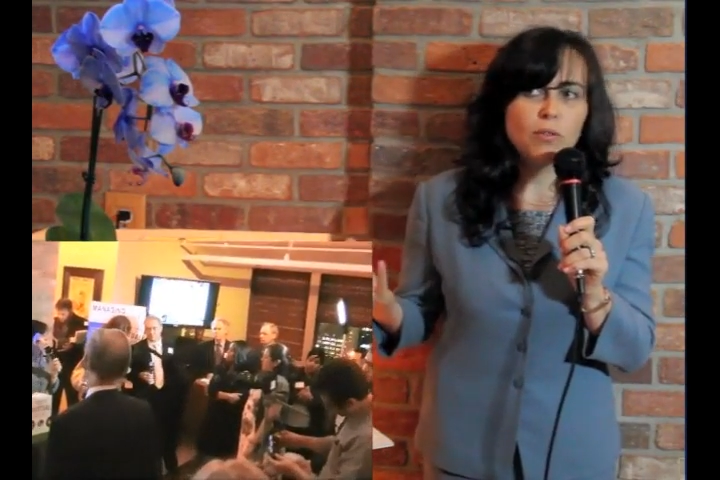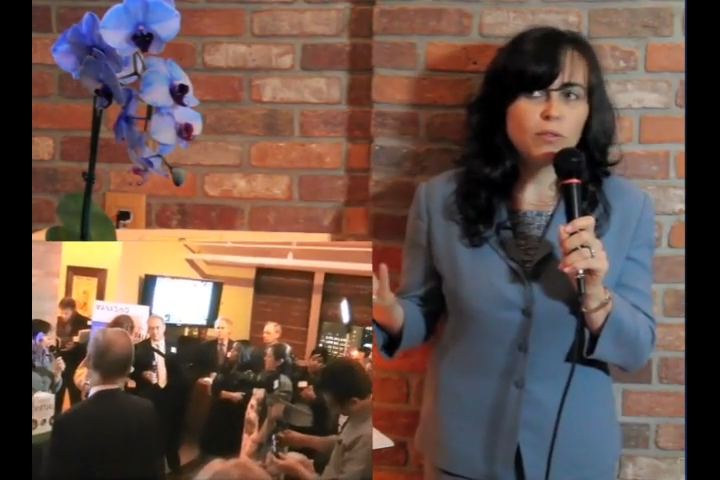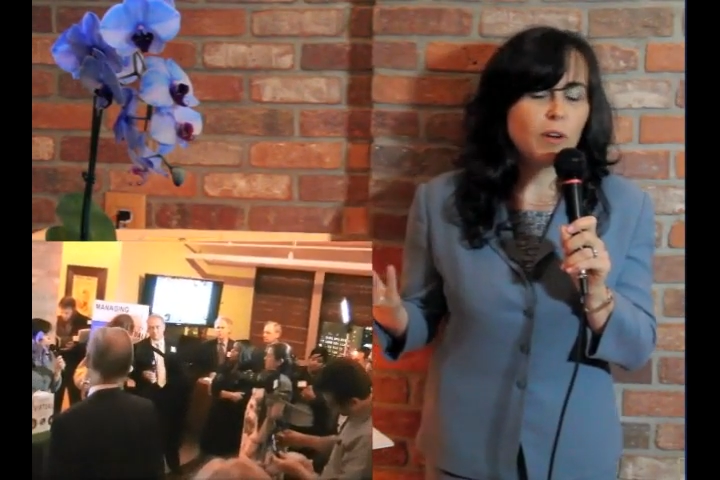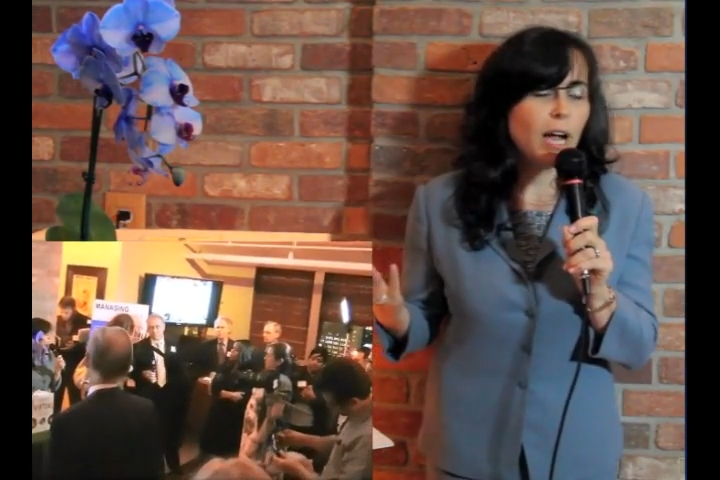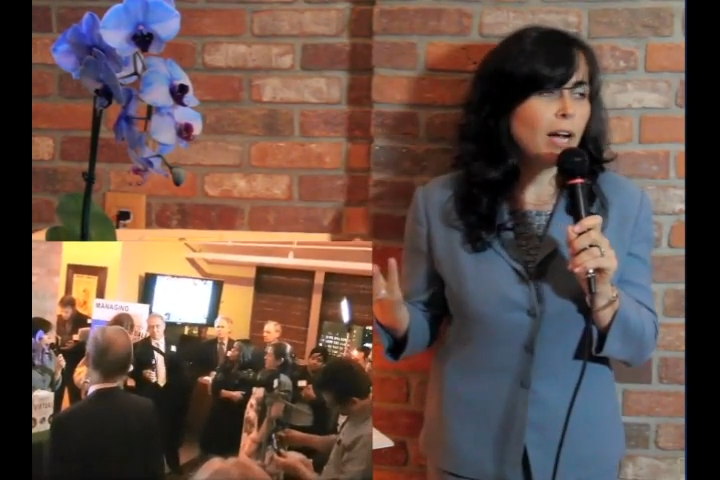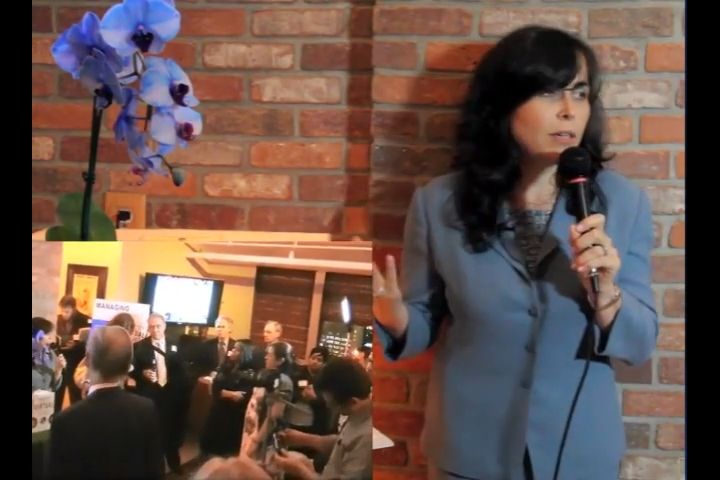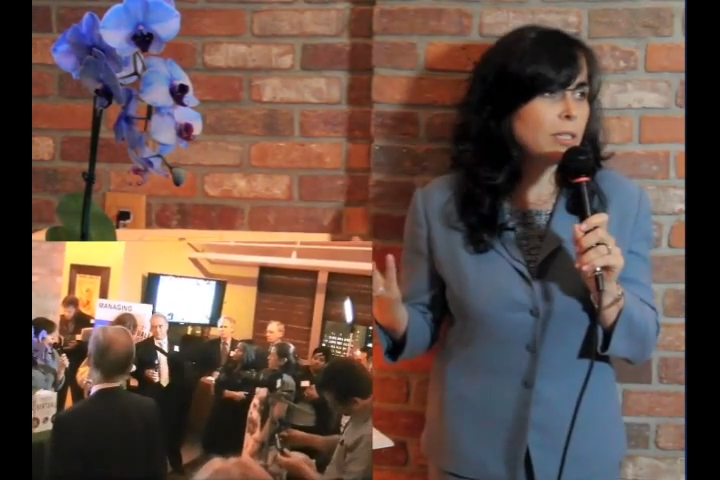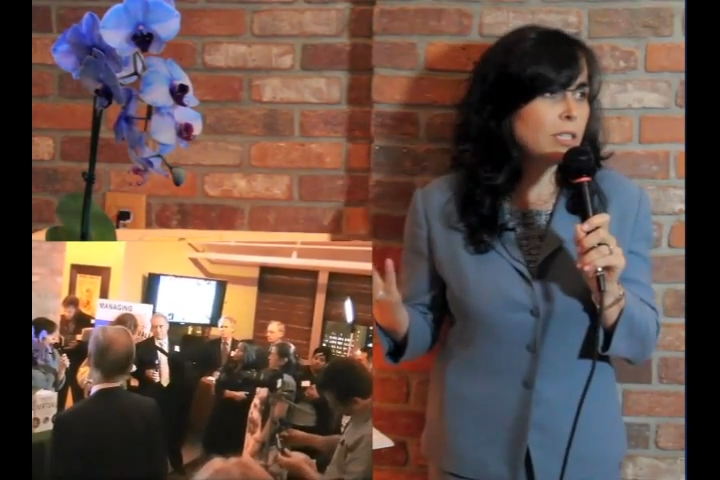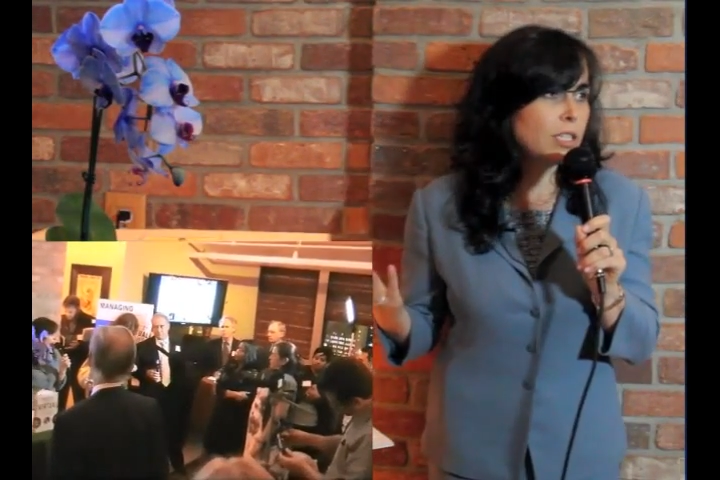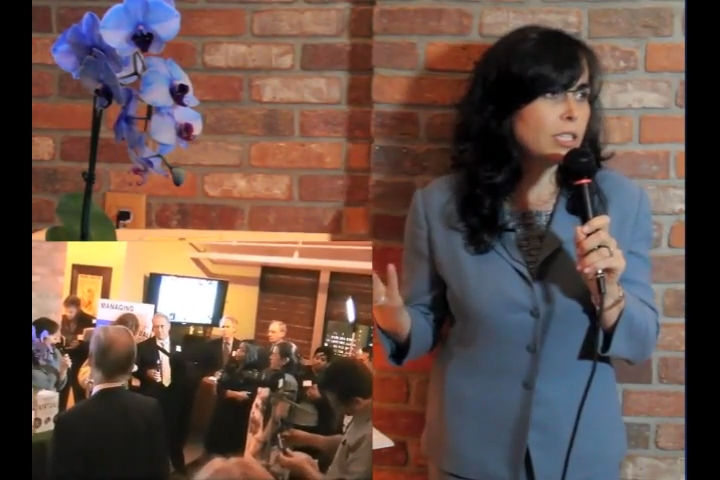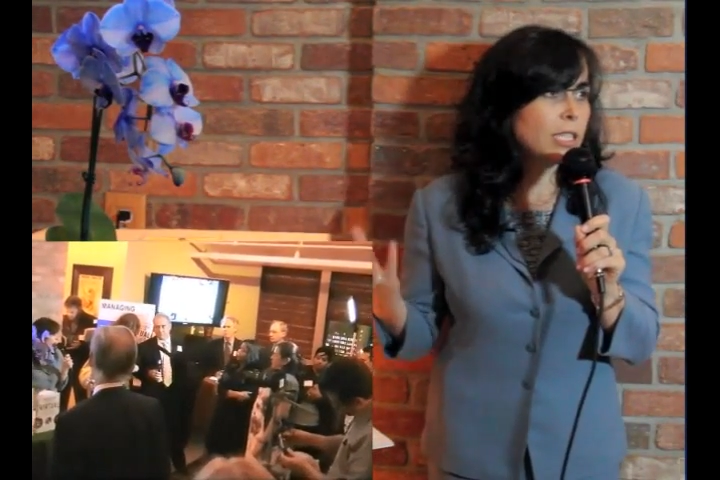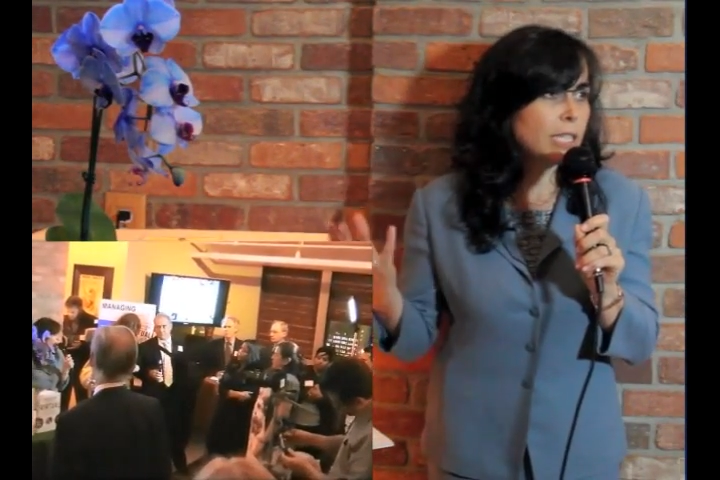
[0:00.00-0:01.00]
for how he
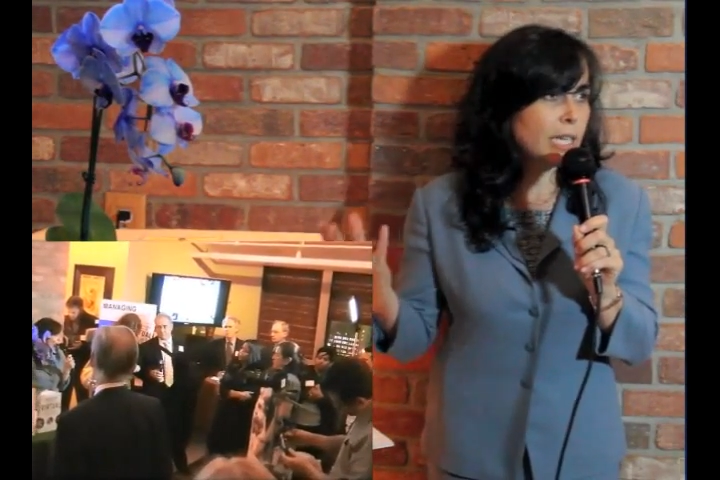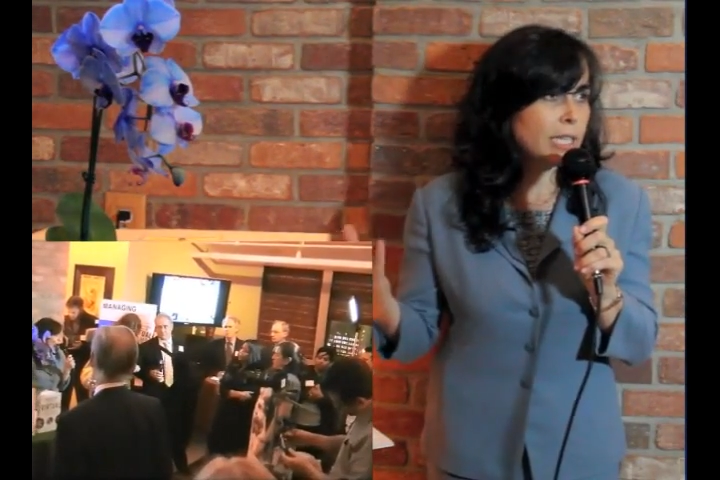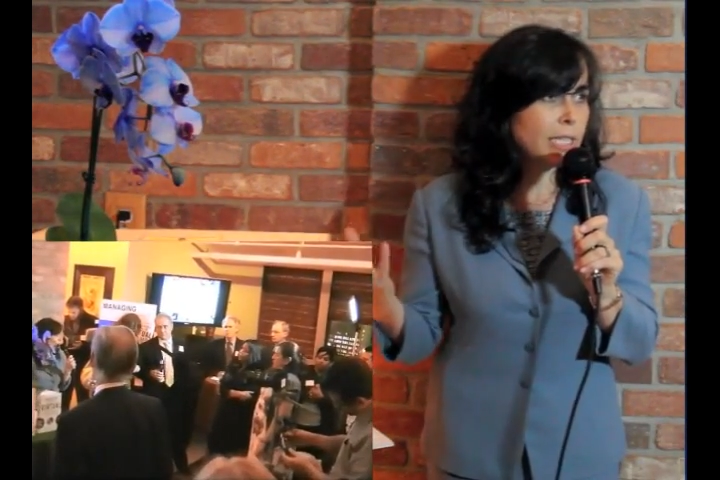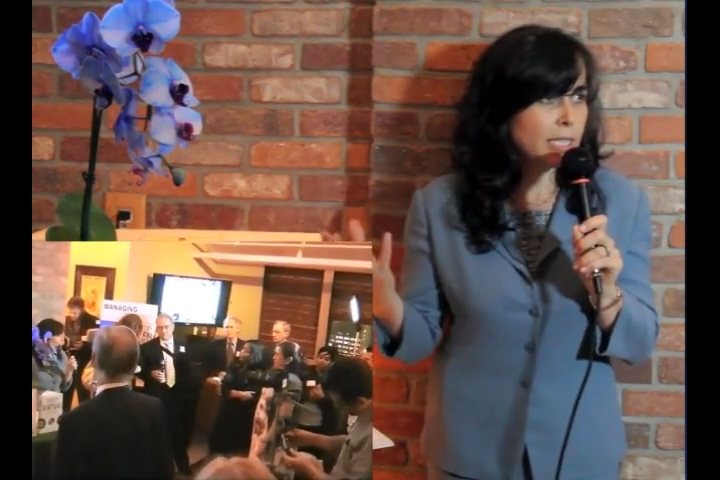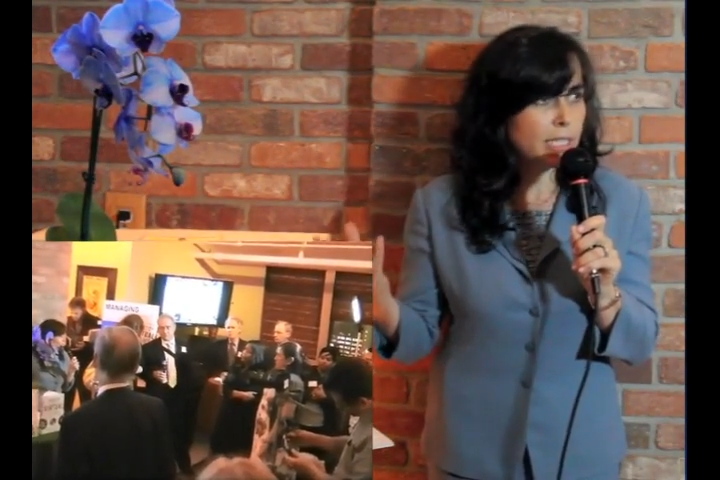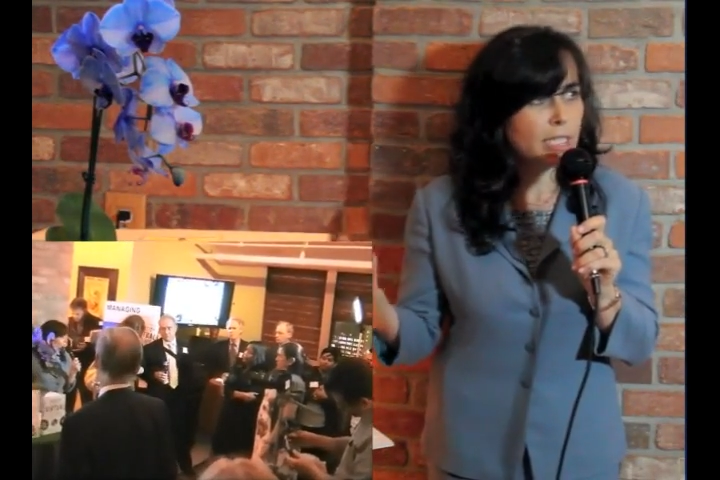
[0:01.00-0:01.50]
could connect his